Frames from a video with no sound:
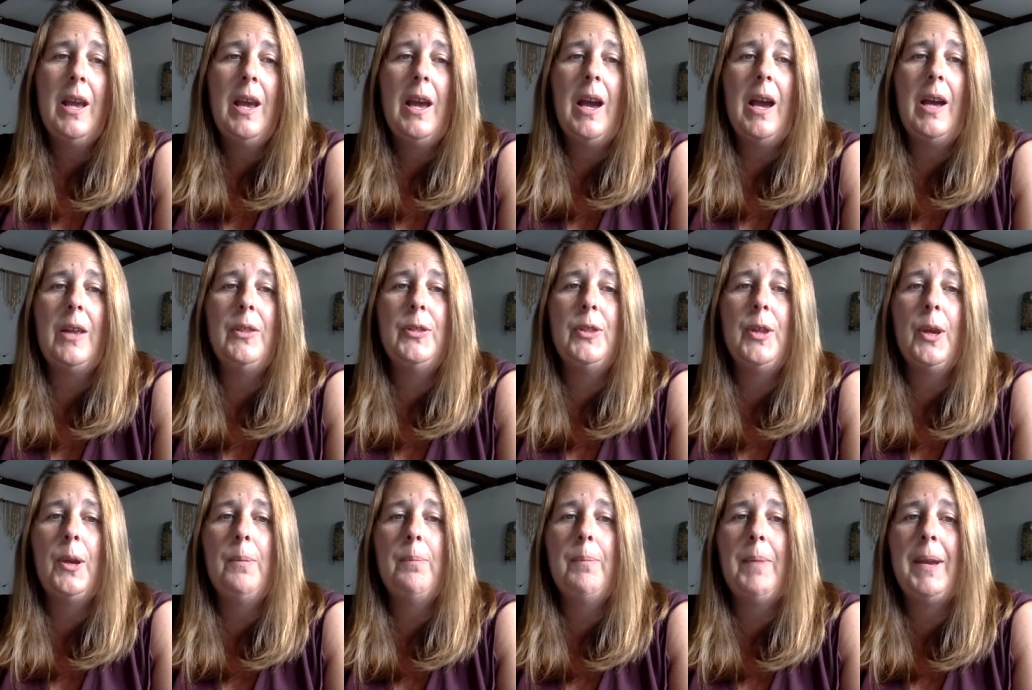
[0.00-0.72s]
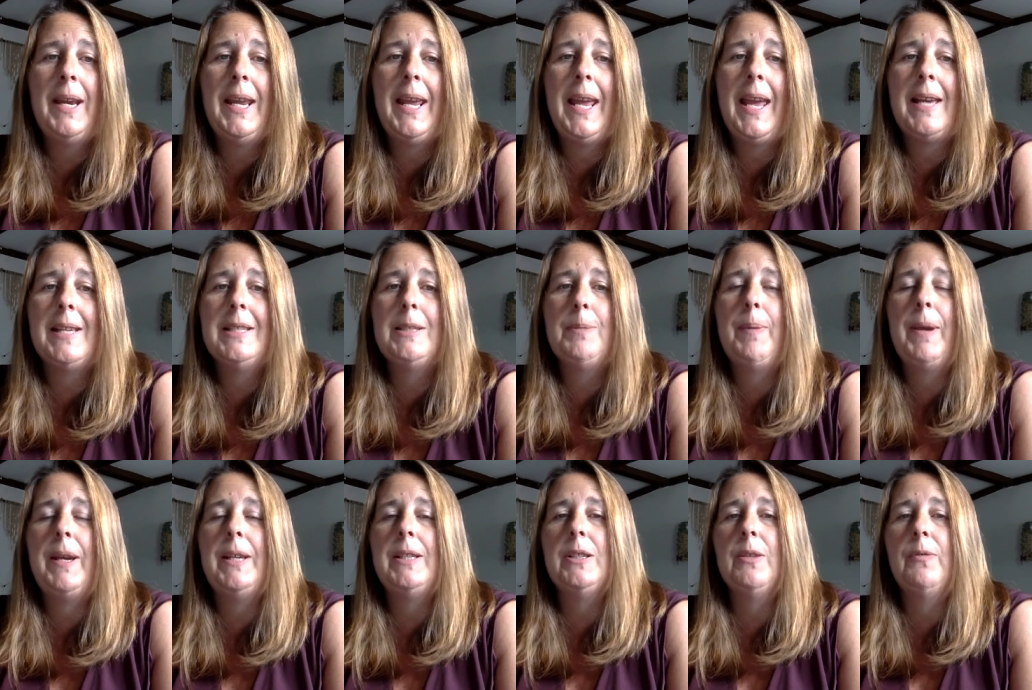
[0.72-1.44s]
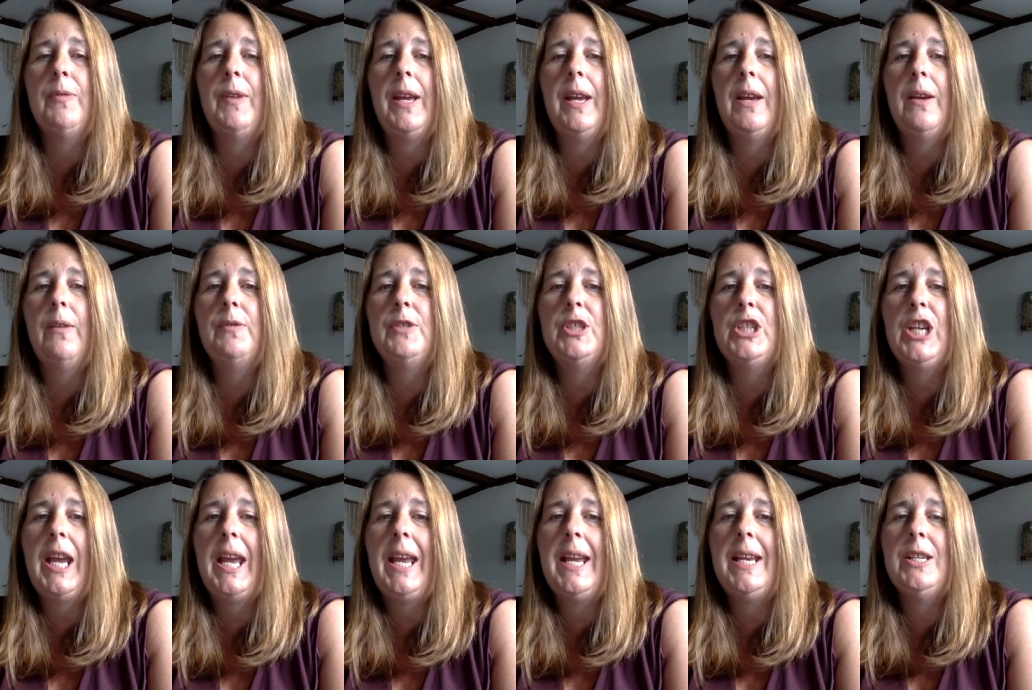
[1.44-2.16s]
and though many aspects of it have
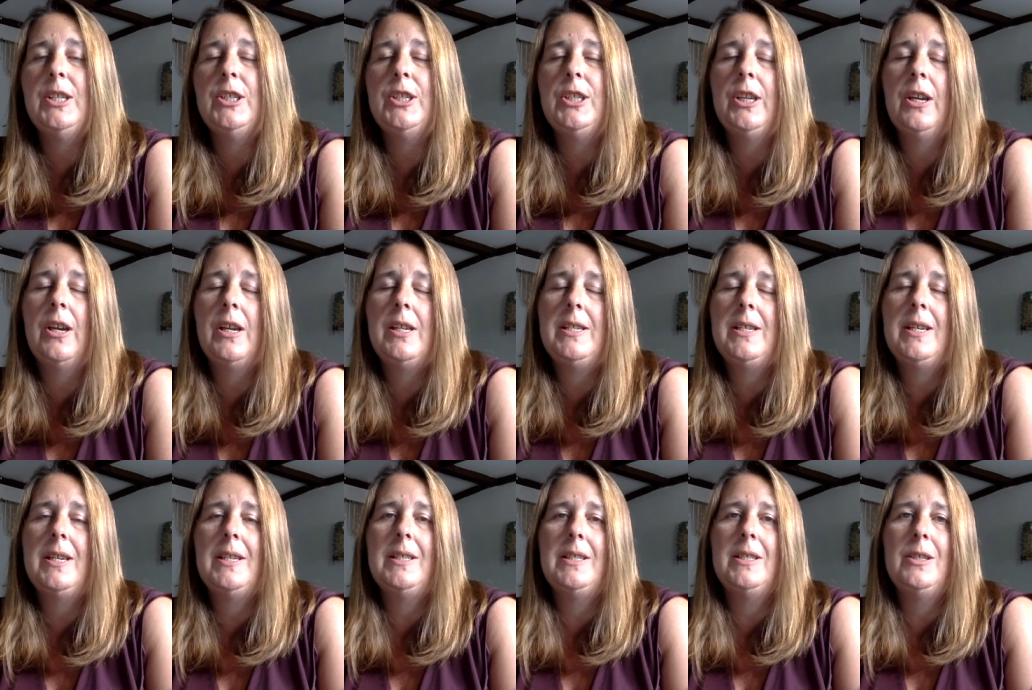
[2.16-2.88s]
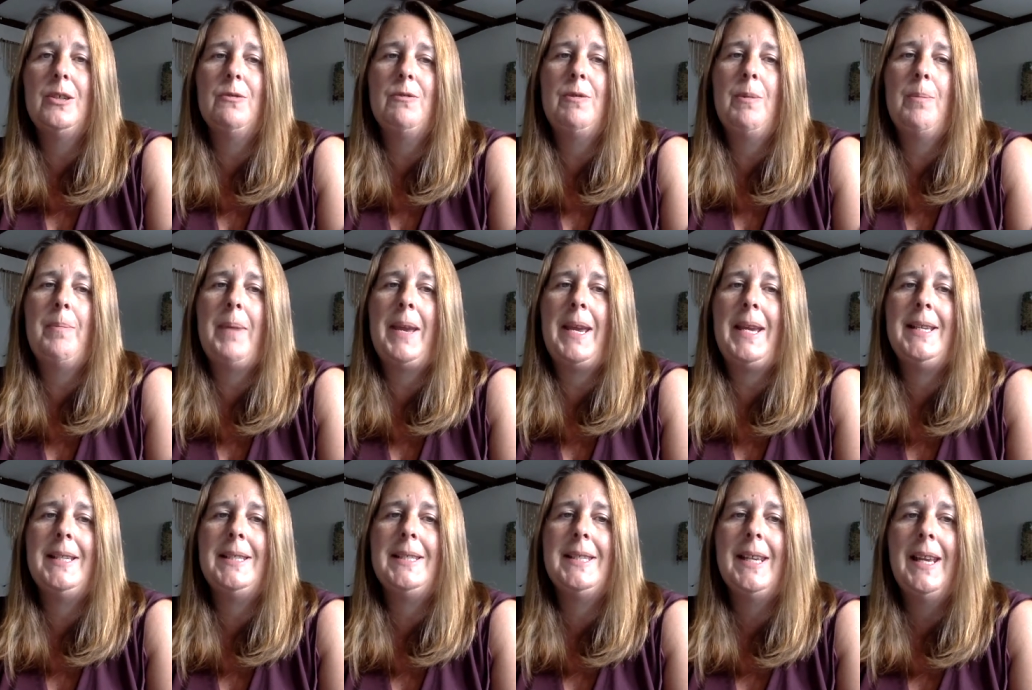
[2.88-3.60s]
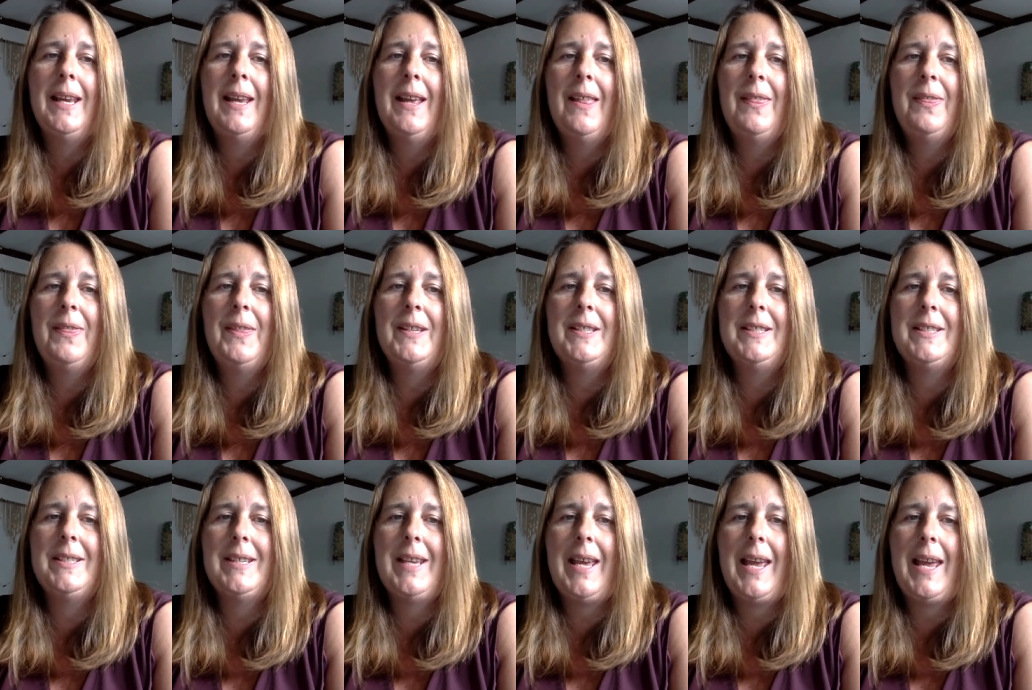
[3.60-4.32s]
changed, the idea still remains the
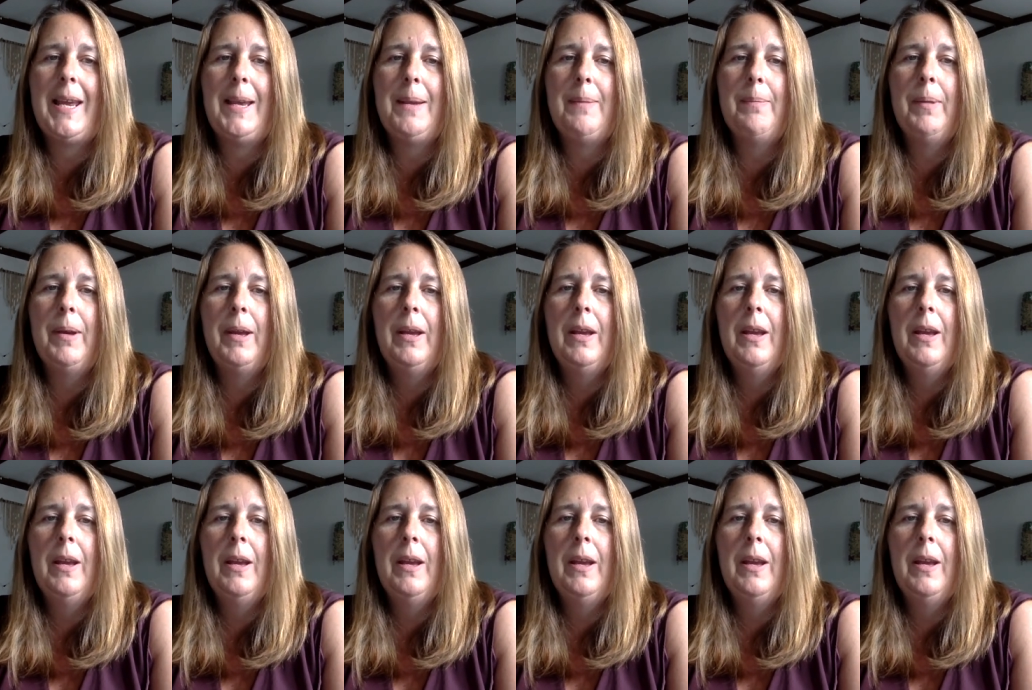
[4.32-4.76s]
same.